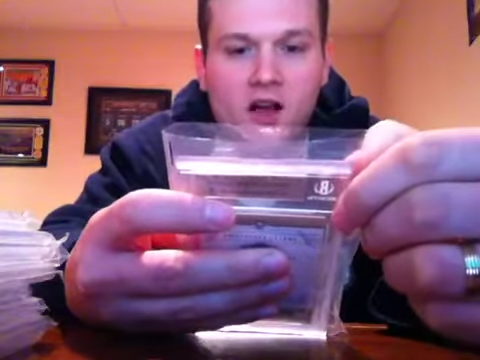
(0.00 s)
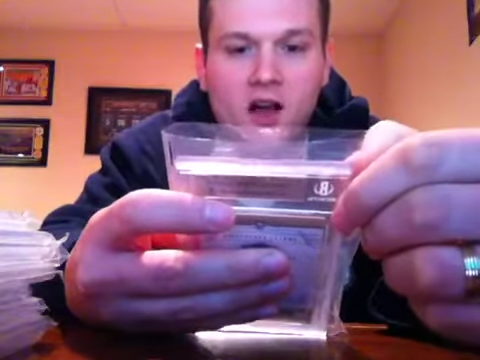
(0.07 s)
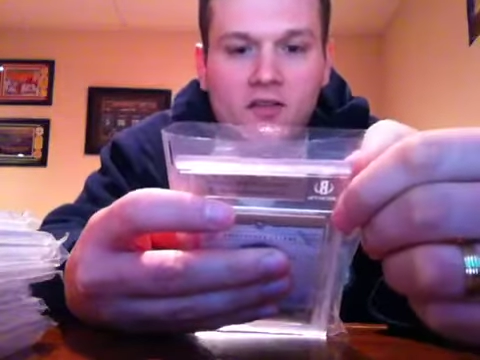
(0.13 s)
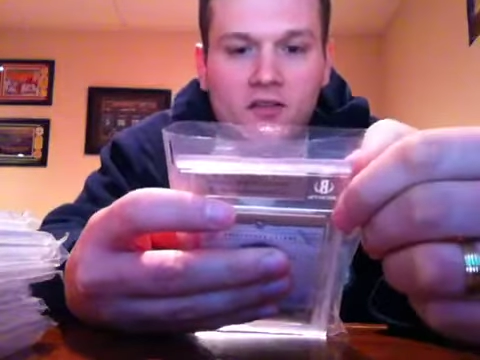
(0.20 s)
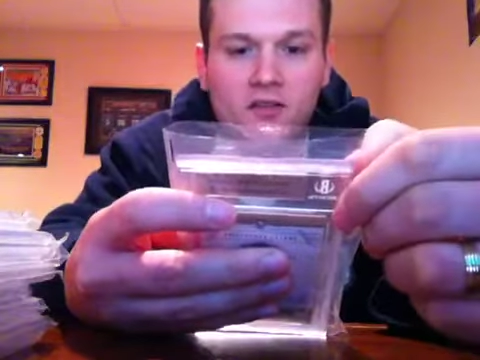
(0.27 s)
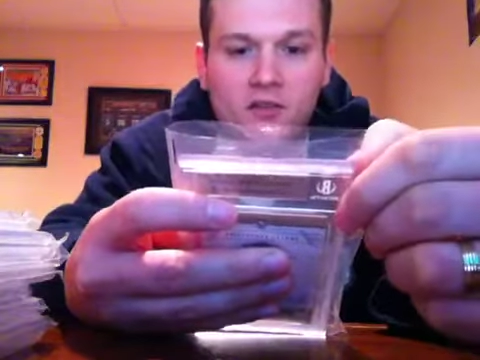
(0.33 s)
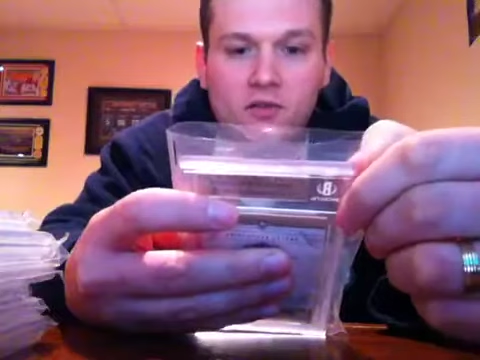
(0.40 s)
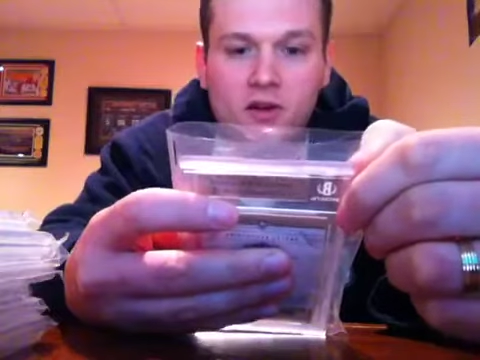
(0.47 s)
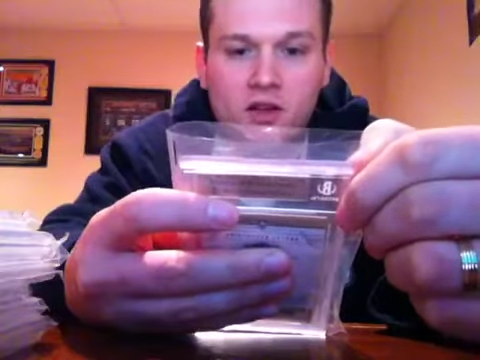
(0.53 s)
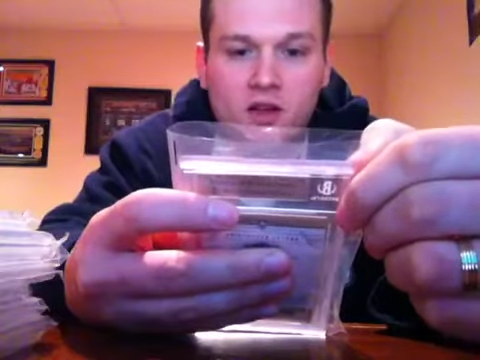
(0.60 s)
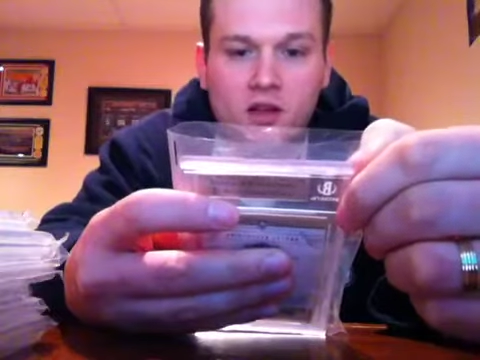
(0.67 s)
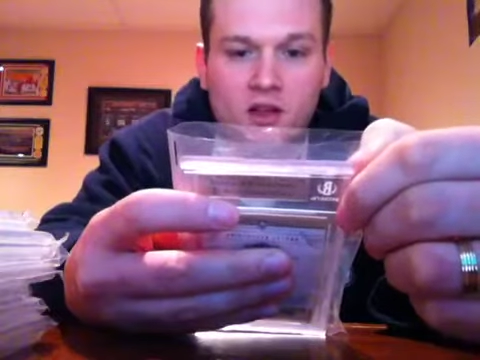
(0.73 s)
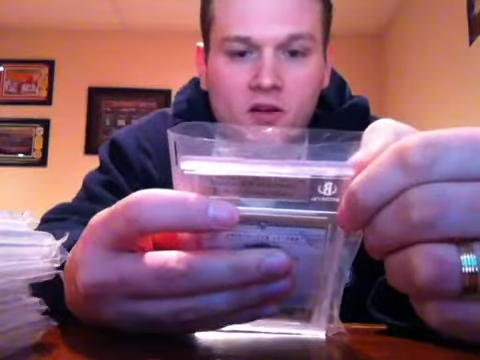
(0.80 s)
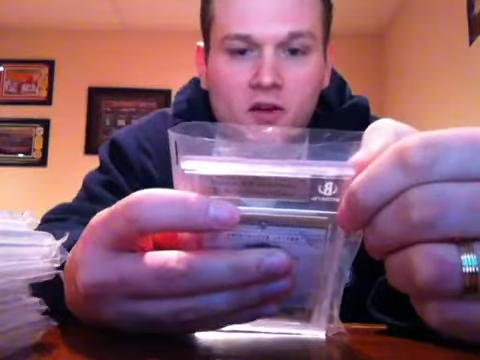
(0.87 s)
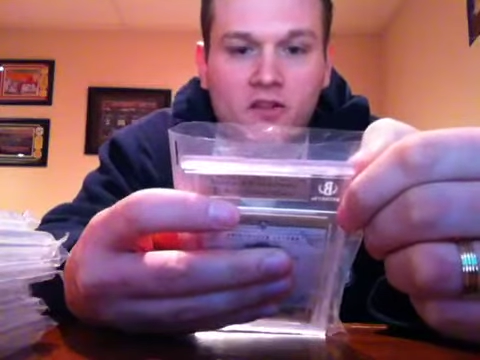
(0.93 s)
Guns
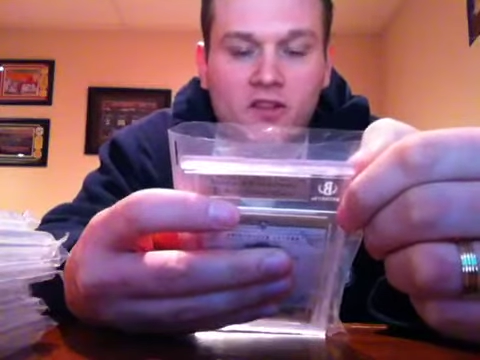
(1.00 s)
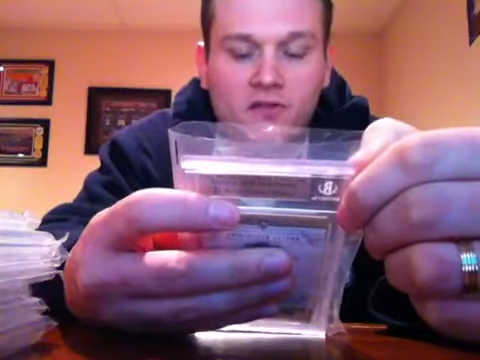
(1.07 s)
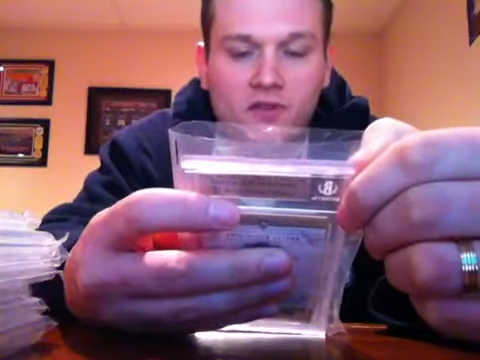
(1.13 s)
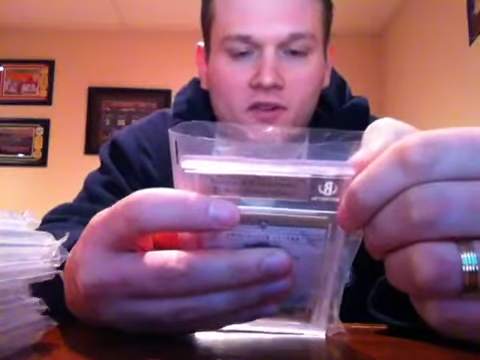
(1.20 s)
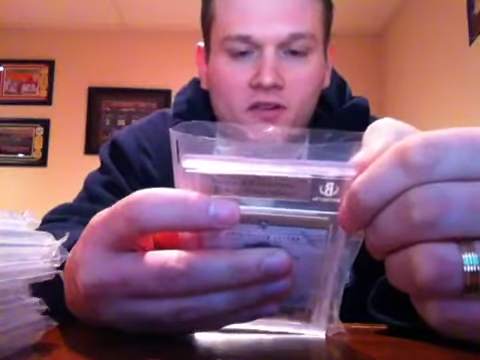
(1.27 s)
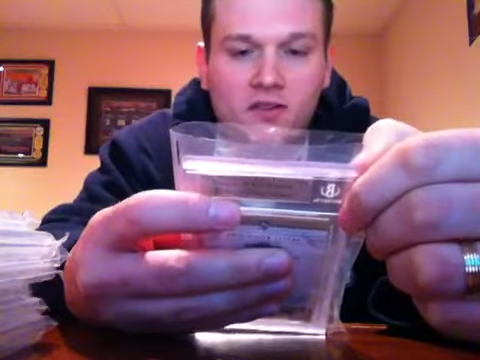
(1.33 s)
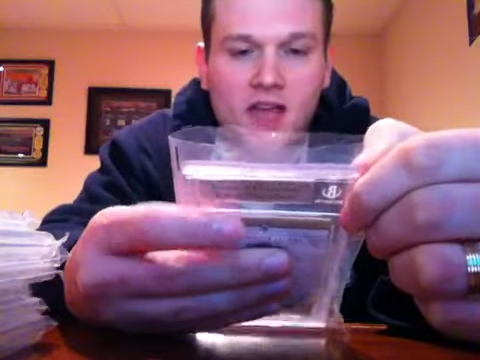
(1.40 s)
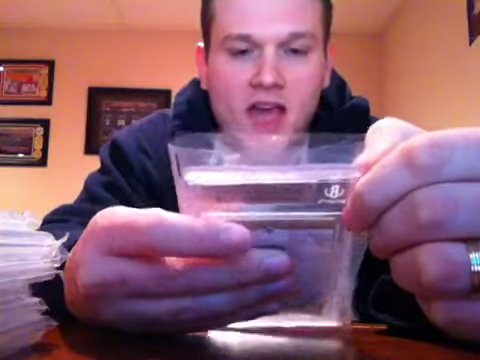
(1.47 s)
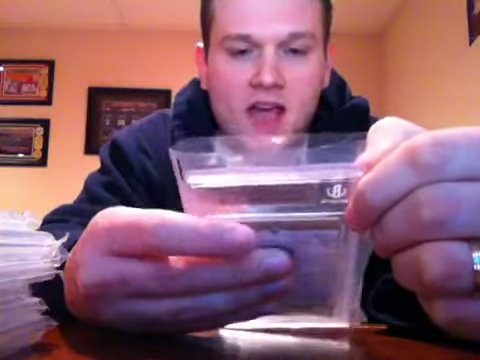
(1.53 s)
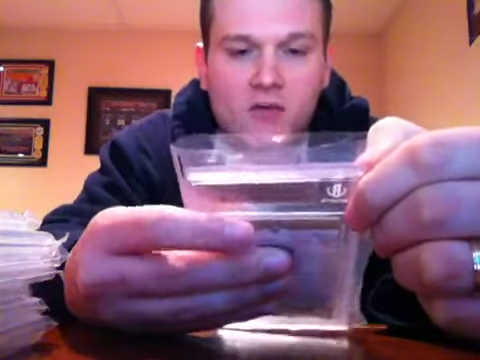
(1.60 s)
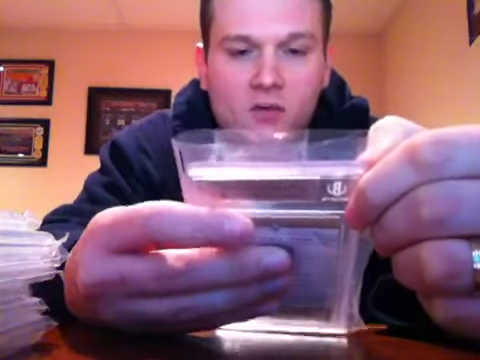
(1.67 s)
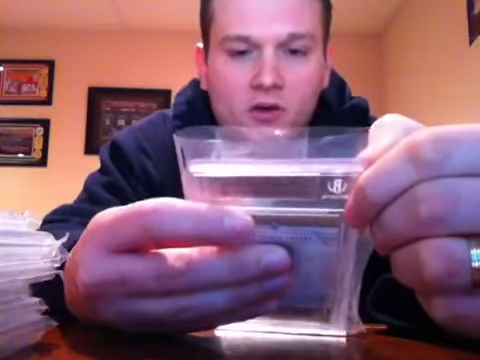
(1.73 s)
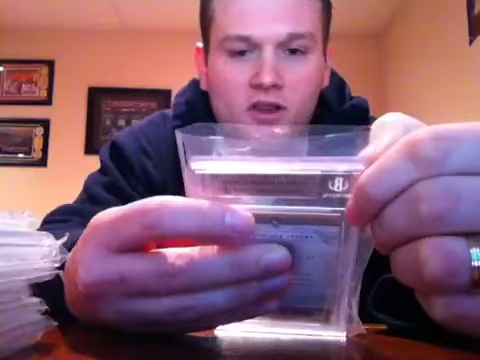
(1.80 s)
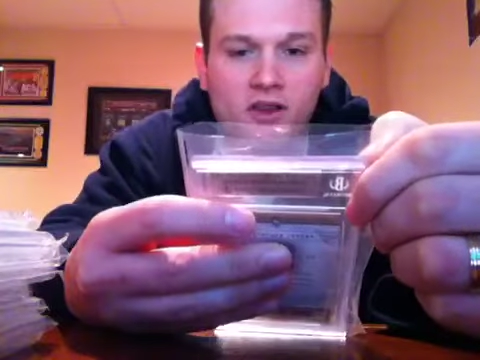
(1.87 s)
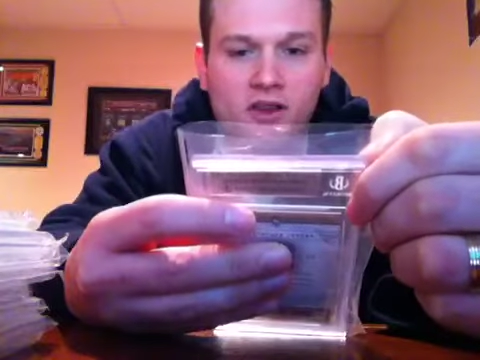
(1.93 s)
Christopher
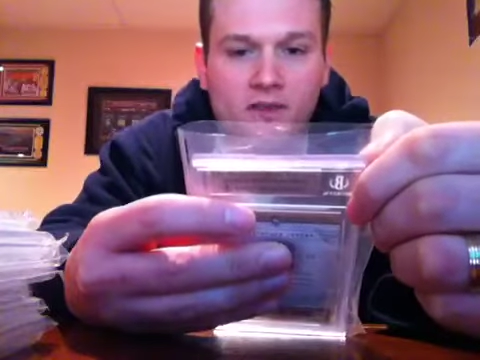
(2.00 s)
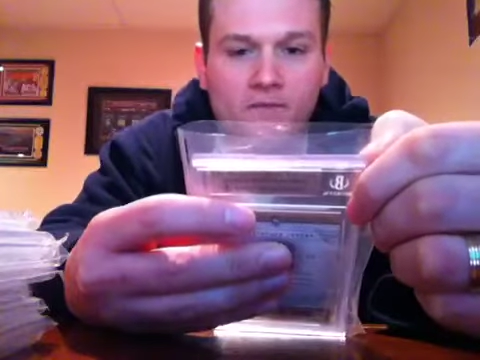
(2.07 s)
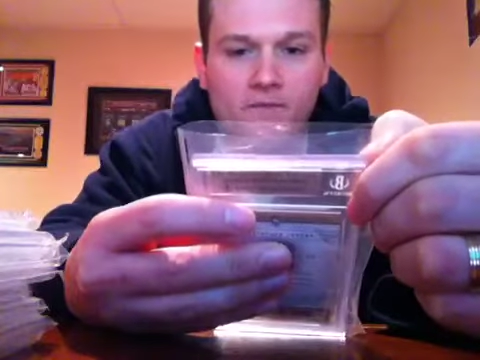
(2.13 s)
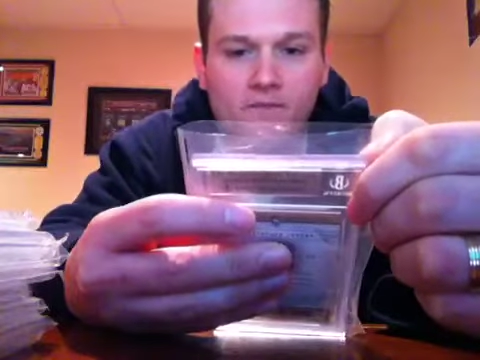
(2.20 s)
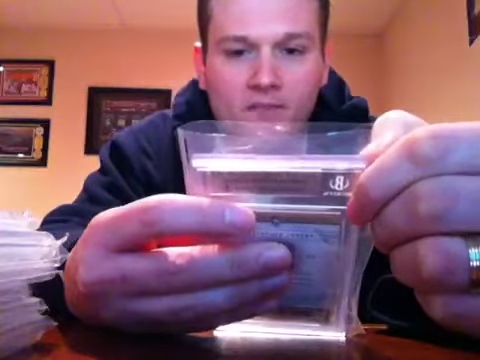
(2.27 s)
Letang, rookie,